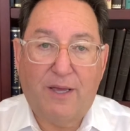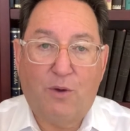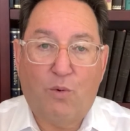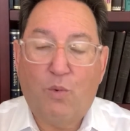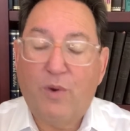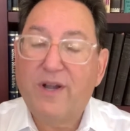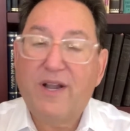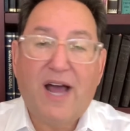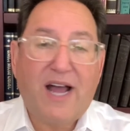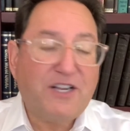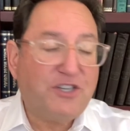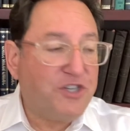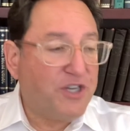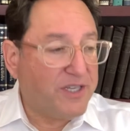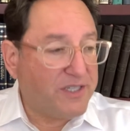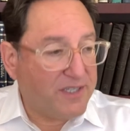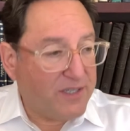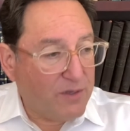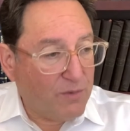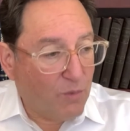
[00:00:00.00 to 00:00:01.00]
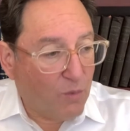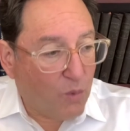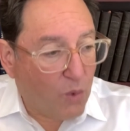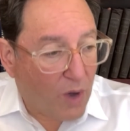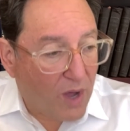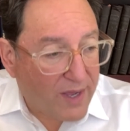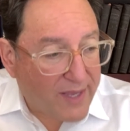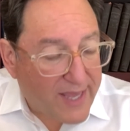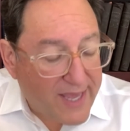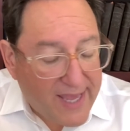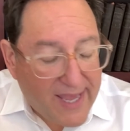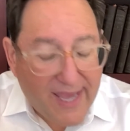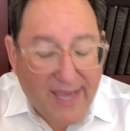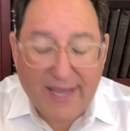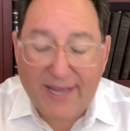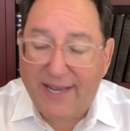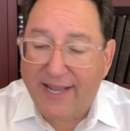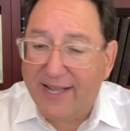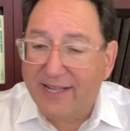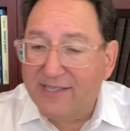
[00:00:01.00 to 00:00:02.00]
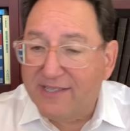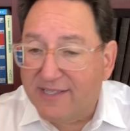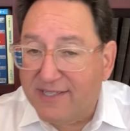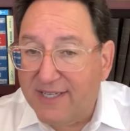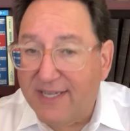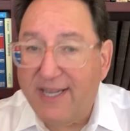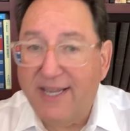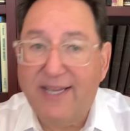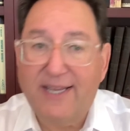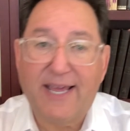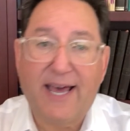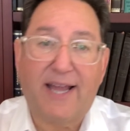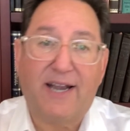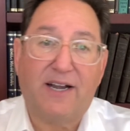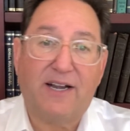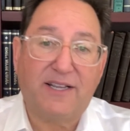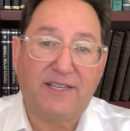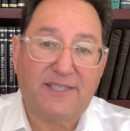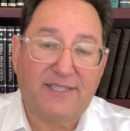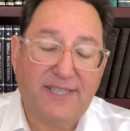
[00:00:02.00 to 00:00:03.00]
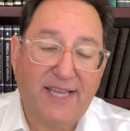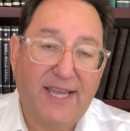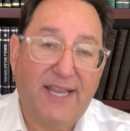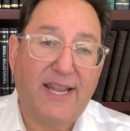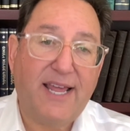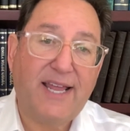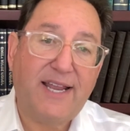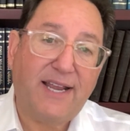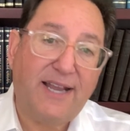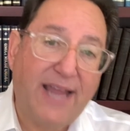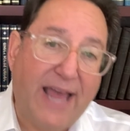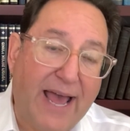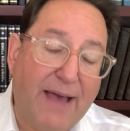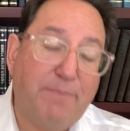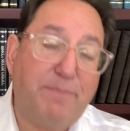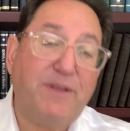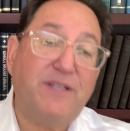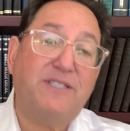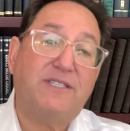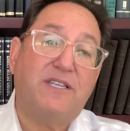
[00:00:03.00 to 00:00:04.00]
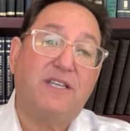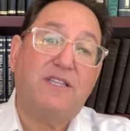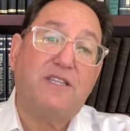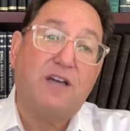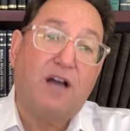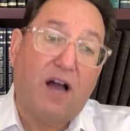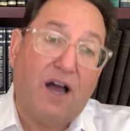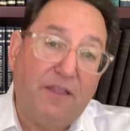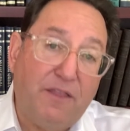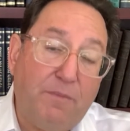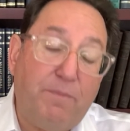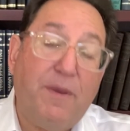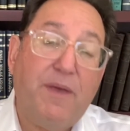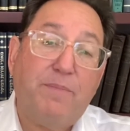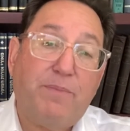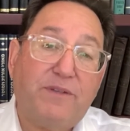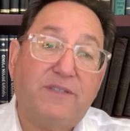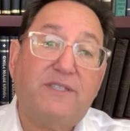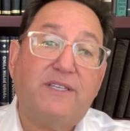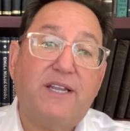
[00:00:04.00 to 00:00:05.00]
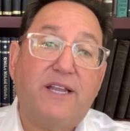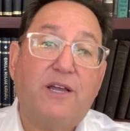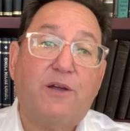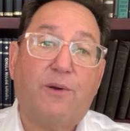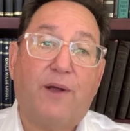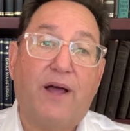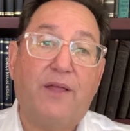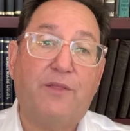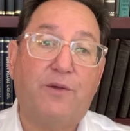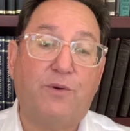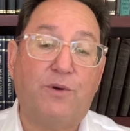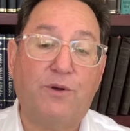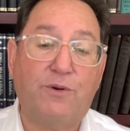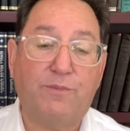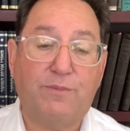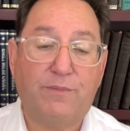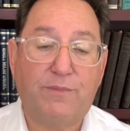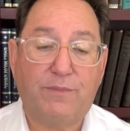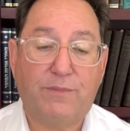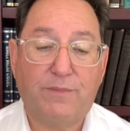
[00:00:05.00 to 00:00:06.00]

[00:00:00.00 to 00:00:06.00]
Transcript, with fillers: We're not just walking in and sitting down in a seat and it happens that there are other people sitting around the room.